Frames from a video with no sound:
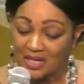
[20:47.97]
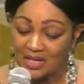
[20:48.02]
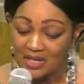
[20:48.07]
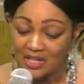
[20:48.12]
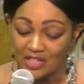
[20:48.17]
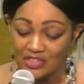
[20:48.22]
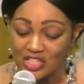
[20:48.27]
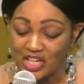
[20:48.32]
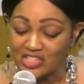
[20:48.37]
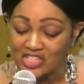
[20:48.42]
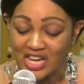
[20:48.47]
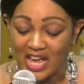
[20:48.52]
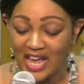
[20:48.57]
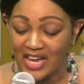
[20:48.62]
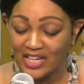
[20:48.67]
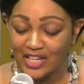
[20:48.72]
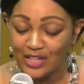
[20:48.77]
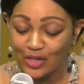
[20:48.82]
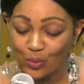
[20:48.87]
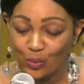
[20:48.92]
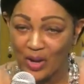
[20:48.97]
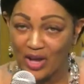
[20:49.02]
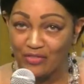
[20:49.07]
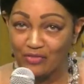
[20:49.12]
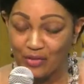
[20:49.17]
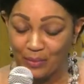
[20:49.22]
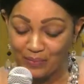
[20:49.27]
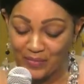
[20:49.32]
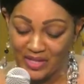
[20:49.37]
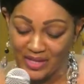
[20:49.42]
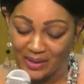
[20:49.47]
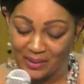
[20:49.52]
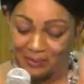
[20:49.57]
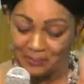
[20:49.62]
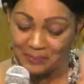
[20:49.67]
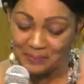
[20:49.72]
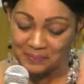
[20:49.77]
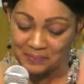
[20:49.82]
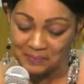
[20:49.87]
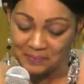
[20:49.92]
to take it away from
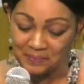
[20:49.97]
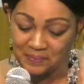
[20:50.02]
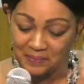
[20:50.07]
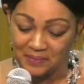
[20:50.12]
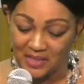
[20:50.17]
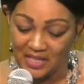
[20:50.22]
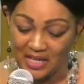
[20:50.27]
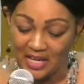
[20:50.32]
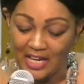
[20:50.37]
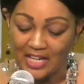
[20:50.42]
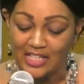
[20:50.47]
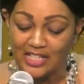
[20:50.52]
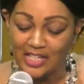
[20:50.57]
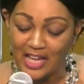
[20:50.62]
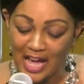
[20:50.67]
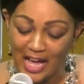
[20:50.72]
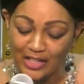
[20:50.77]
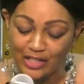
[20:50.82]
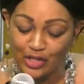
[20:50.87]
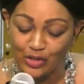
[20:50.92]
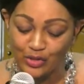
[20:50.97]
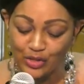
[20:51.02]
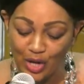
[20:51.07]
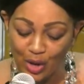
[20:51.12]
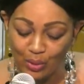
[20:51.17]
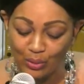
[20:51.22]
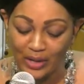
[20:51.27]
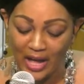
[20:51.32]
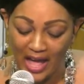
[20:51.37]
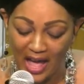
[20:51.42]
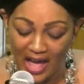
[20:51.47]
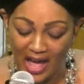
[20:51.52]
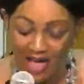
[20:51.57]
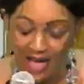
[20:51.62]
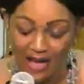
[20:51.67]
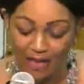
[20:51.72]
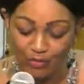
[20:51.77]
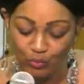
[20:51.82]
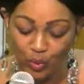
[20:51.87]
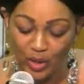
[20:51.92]
them. Yet you don't
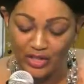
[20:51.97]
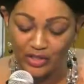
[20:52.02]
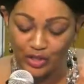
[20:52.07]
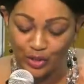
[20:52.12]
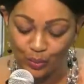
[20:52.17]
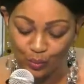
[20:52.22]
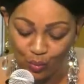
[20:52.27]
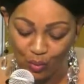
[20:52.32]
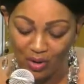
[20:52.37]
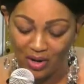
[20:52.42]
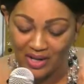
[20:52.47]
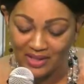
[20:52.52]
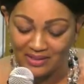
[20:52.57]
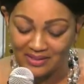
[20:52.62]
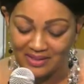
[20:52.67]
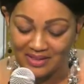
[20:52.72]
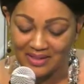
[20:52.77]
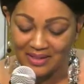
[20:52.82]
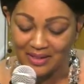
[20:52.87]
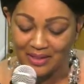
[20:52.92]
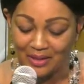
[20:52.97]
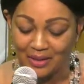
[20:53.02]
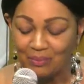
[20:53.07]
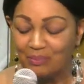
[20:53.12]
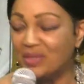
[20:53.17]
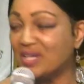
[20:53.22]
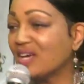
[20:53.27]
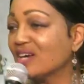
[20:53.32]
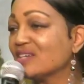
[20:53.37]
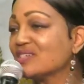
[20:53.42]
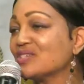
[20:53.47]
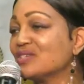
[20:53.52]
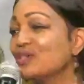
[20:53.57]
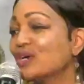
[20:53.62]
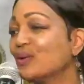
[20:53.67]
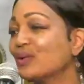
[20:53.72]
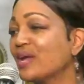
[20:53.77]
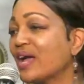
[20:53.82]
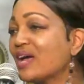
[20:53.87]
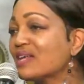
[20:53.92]
have what you want because you
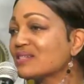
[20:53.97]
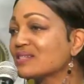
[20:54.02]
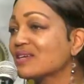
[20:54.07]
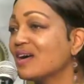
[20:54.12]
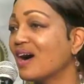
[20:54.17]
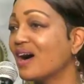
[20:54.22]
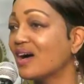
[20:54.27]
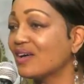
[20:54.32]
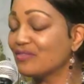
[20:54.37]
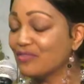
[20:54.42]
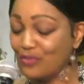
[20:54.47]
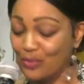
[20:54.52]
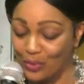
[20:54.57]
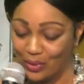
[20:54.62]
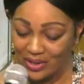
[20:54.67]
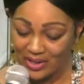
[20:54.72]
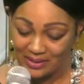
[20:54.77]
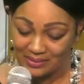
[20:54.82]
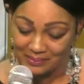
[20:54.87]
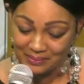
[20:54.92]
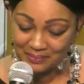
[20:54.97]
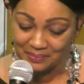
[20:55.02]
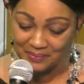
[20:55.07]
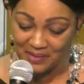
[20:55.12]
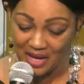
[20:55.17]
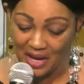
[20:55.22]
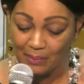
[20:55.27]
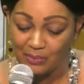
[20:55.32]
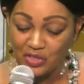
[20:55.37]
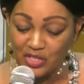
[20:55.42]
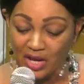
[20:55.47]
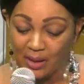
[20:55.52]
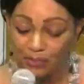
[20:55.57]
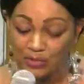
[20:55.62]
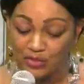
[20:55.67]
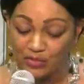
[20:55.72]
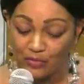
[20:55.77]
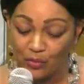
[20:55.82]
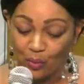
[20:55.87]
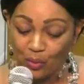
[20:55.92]
don't ask God for it." I'm
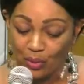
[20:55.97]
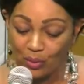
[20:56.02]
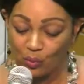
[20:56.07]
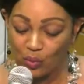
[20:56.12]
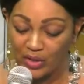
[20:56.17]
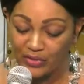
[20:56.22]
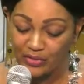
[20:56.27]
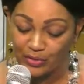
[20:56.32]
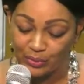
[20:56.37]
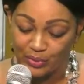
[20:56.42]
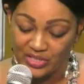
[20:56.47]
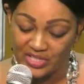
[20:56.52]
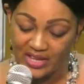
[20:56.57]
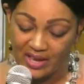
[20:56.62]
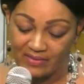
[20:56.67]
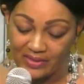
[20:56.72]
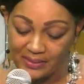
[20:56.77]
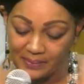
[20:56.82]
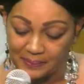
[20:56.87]
James 4, 1 through 7.